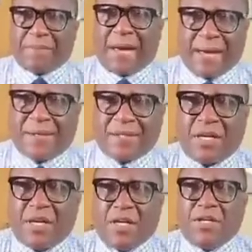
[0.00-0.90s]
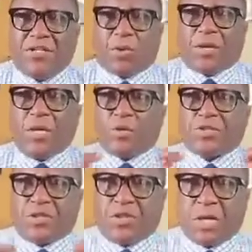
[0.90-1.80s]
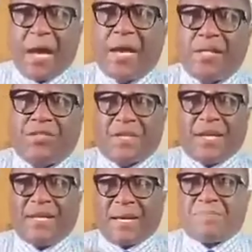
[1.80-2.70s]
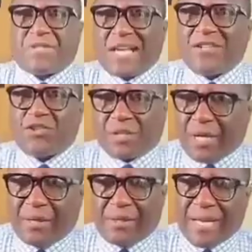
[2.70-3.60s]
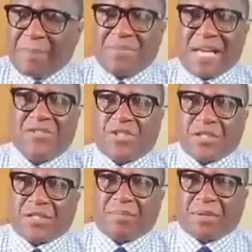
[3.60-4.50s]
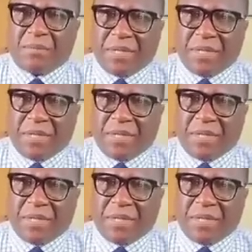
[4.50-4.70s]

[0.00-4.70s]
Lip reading: passed. So he was judged in absentia. In absentia simply